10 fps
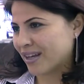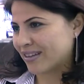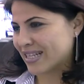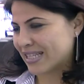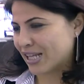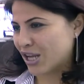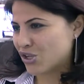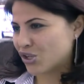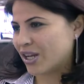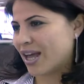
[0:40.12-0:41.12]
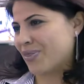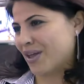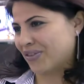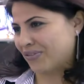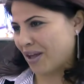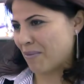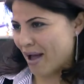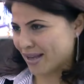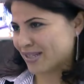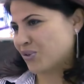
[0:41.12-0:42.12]
destination, and not a
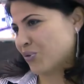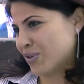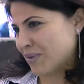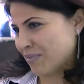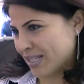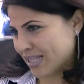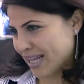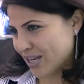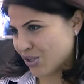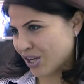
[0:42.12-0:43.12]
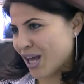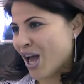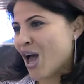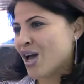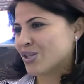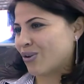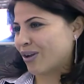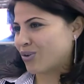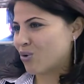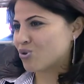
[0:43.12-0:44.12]
mass tourism destination. So
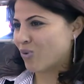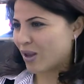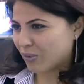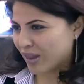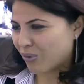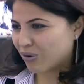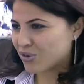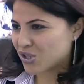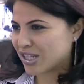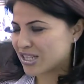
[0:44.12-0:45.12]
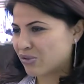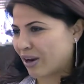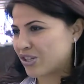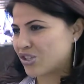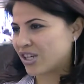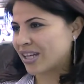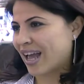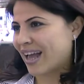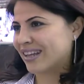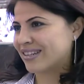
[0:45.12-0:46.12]
it goes well with our vision and strategy.
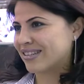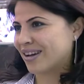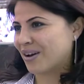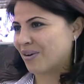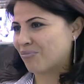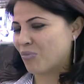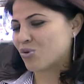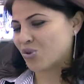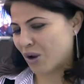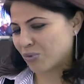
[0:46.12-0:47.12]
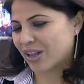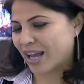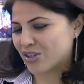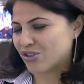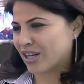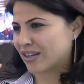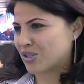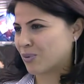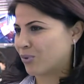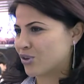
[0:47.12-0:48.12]
And also, I would like to take
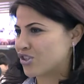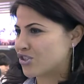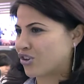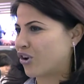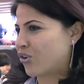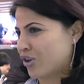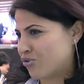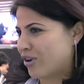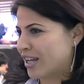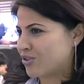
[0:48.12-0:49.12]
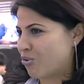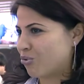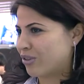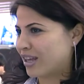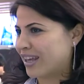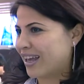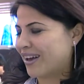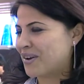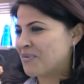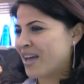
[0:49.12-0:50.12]
this opportunity to congratulate all the
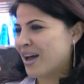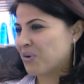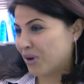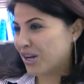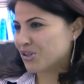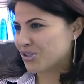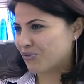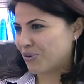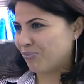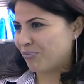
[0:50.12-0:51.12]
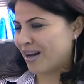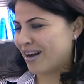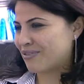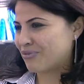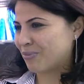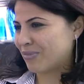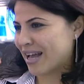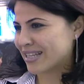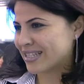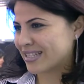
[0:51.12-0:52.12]
winners from
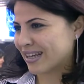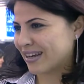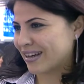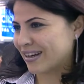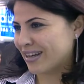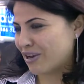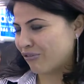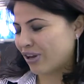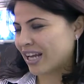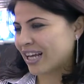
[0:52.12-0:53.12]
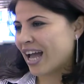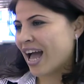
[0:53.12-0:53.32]
last evening.